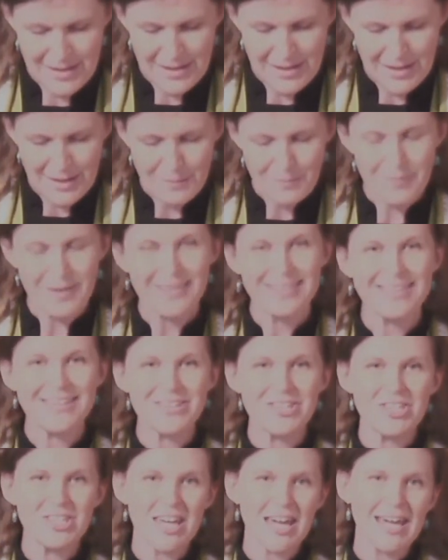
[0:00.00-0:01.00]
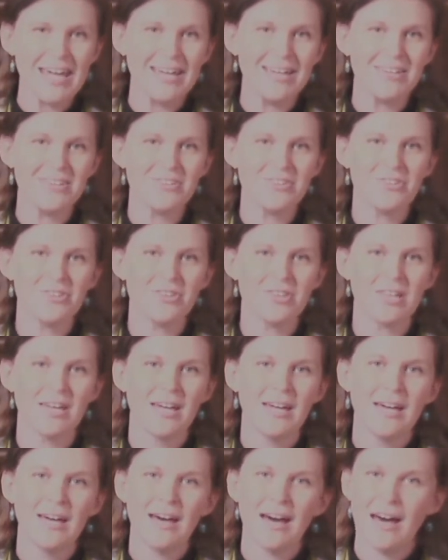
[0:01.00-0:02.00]
but the change
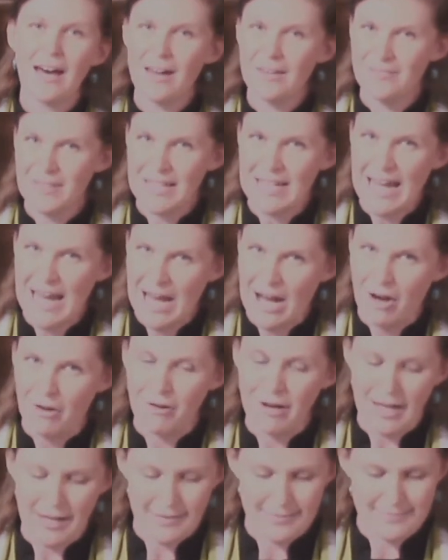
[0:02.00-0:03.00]
of an era."